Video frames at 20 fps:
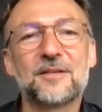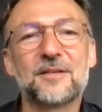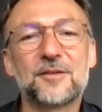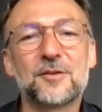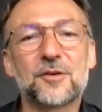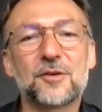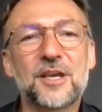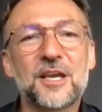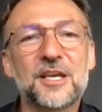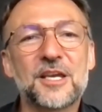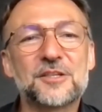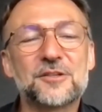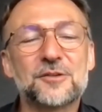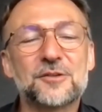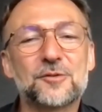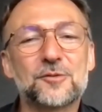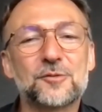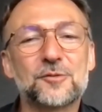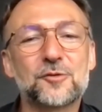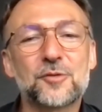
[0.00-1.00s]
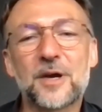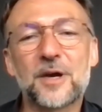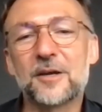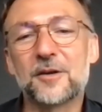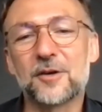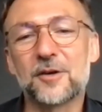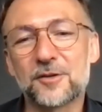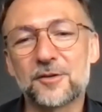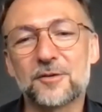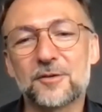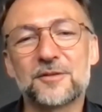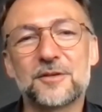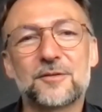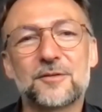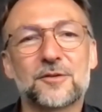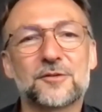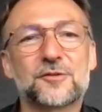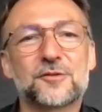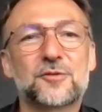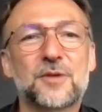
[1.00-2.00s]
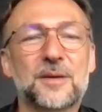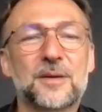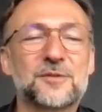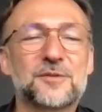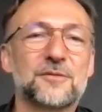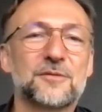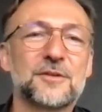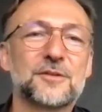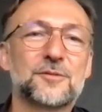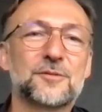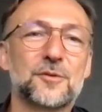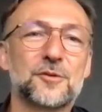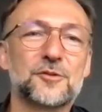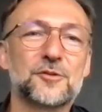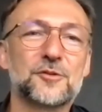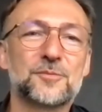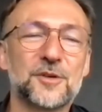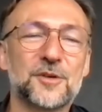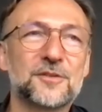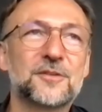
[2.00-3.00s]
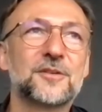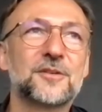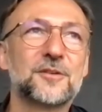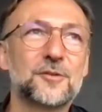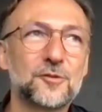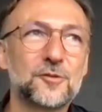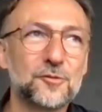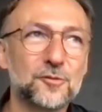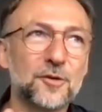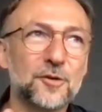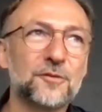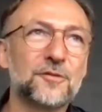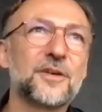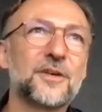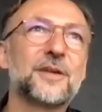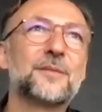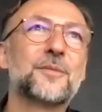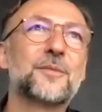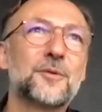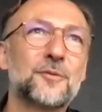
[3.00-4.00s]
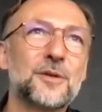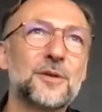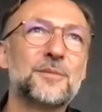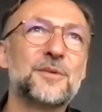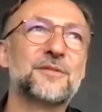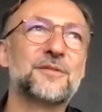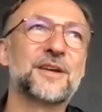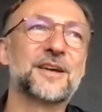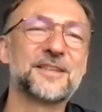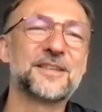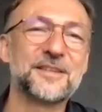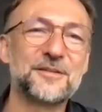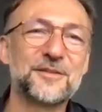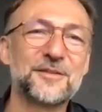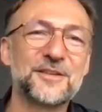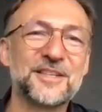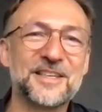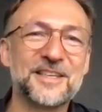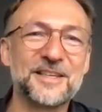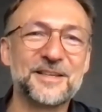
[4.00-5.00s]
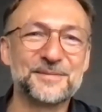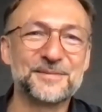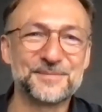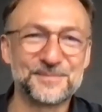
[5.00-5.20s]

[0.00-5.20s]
the occasion to try a lot of different straps on this watch, but 2 of them will be there, definitely.